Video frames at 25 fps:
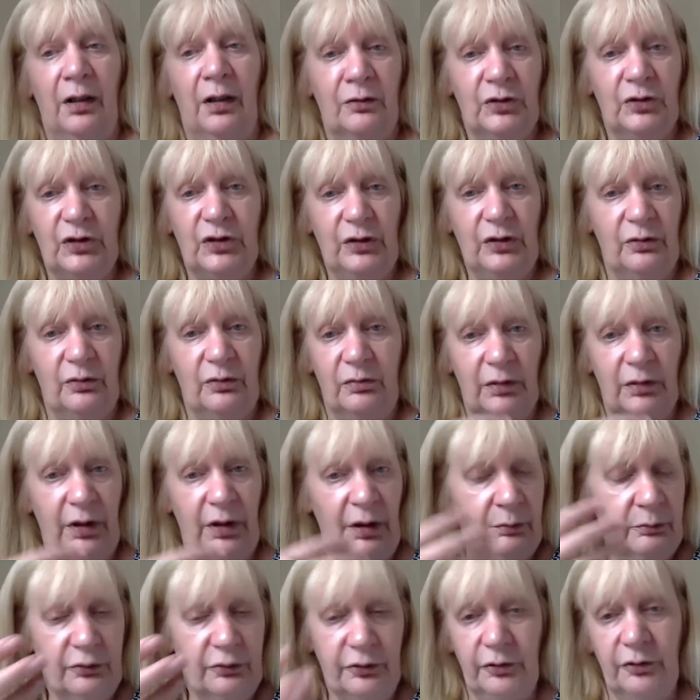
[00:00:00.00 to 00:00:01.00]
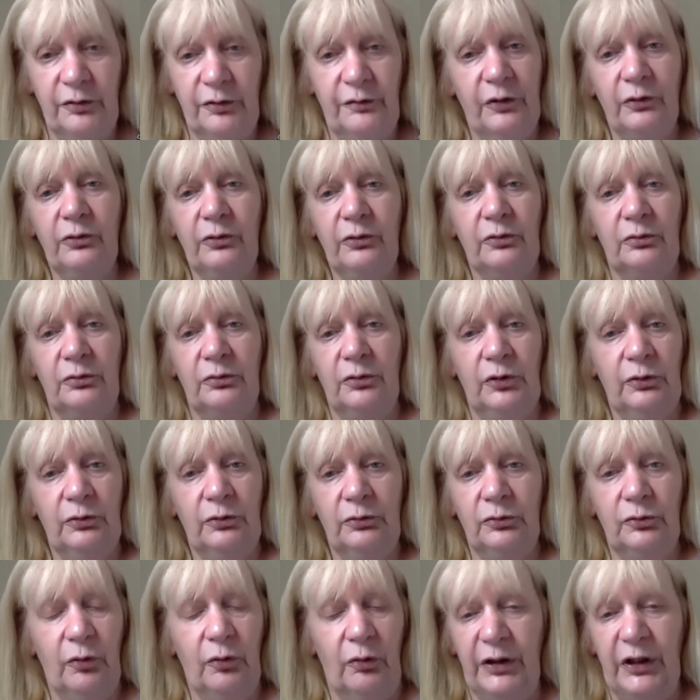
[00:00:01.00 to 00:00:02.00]
to improve your
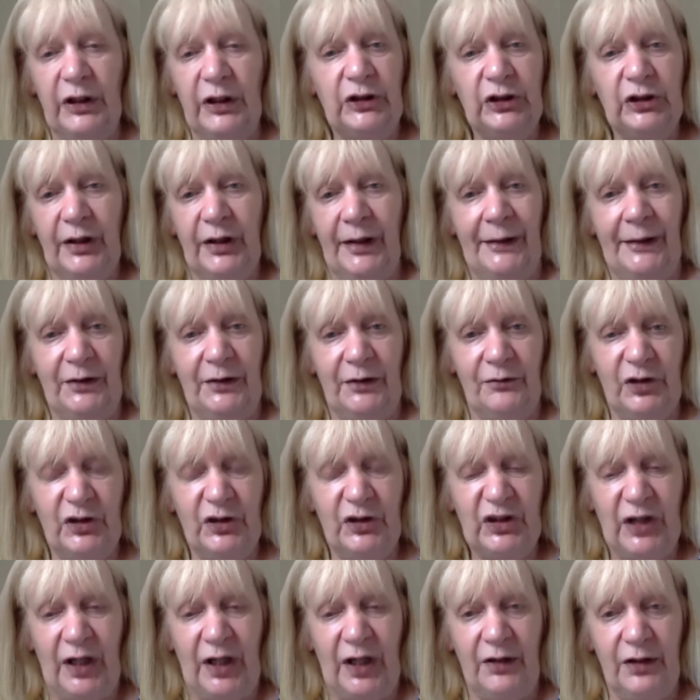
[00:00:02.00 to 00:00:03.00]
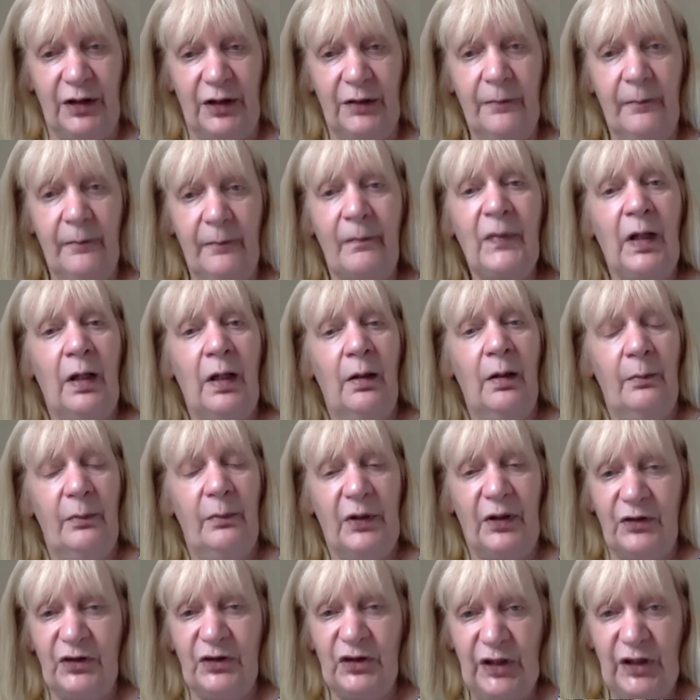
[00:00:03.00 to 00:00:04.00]
knowledge and understanding. But
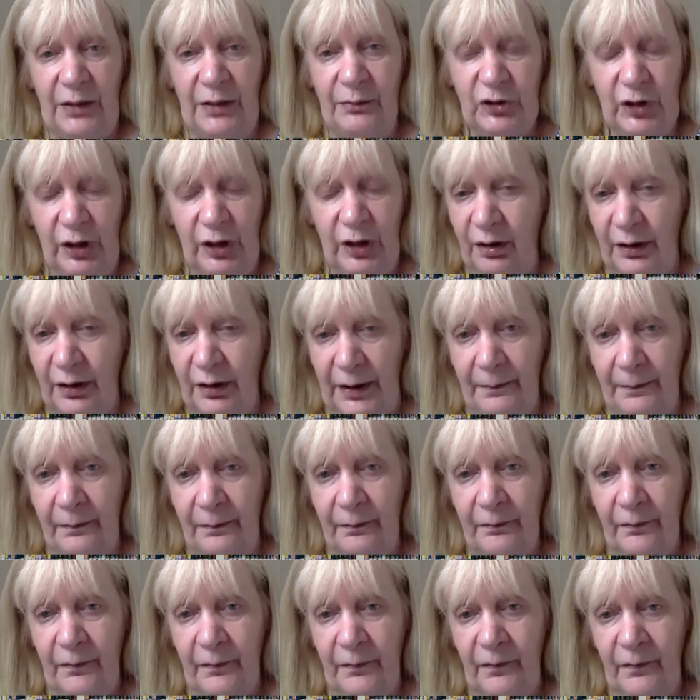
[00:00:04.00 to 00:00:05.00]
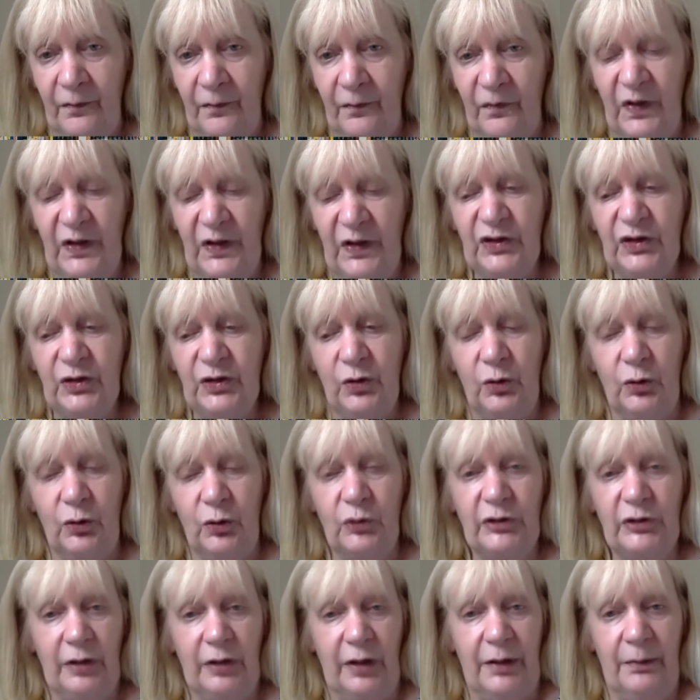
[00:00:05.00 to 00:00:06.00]
at the same time, this
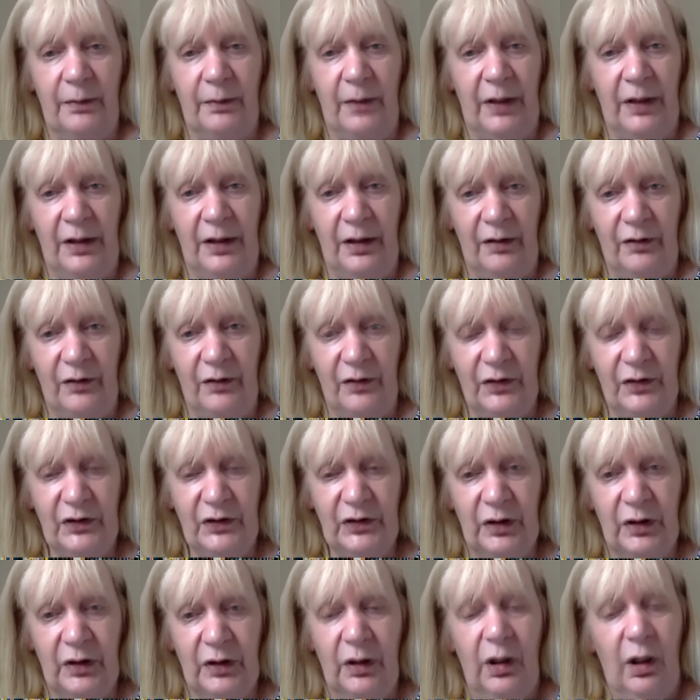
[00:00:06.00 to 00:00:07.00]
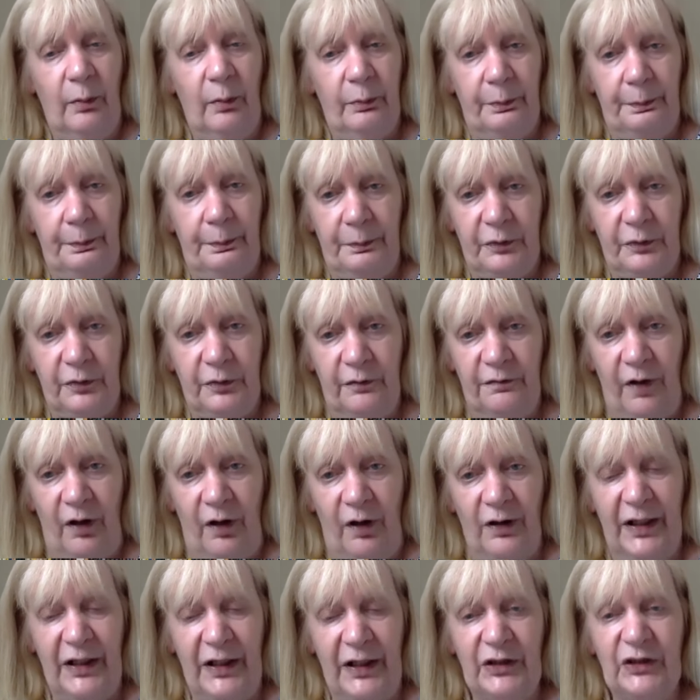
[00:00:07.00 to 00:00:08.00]
course, like many others,
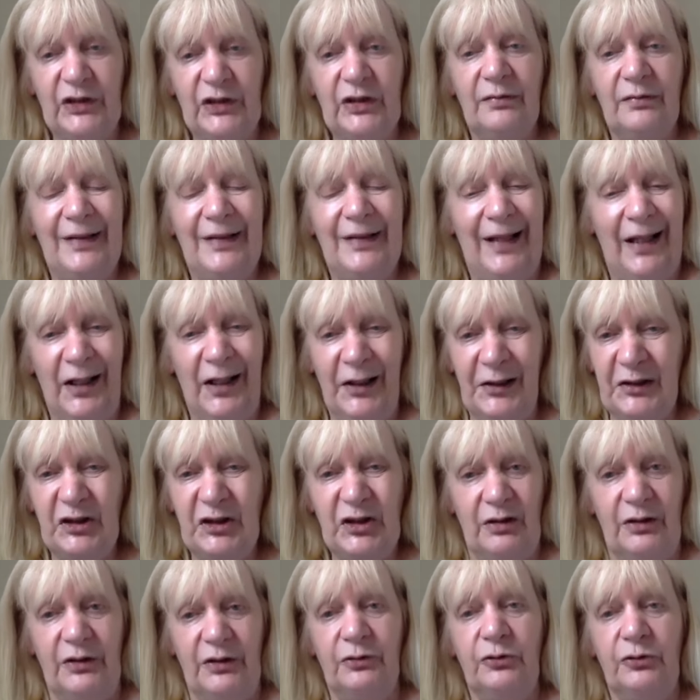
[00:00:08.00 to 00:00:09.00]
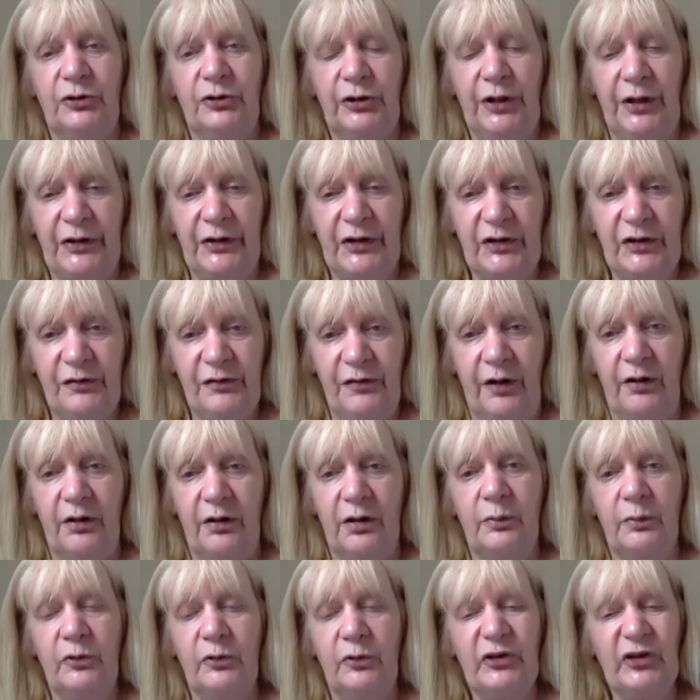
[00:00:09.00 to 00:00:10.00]
provides excellent
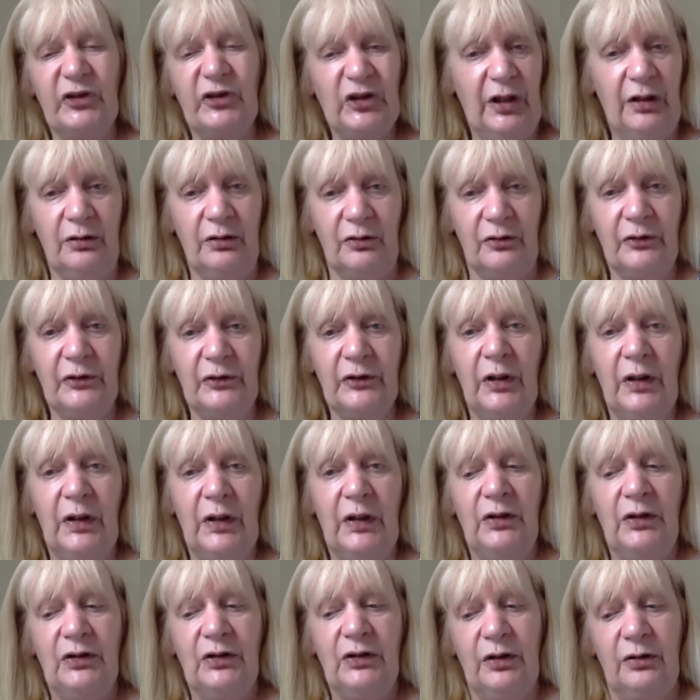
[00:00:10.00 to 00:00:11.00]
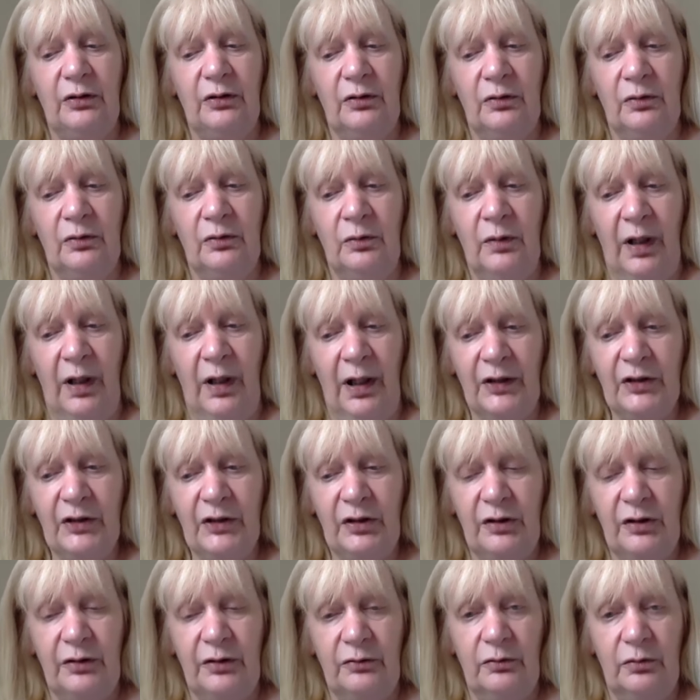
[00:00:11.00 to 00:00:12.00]
transferable skills. So
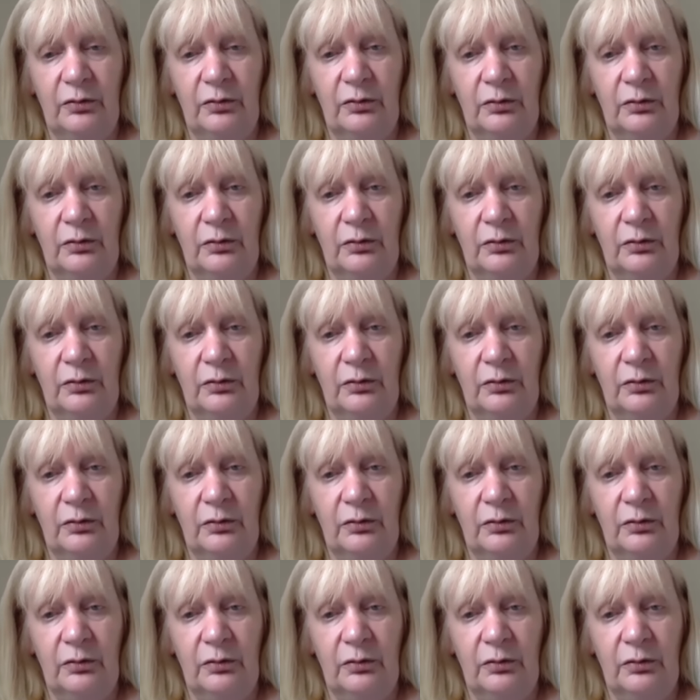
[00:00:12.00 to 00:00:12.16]
excellent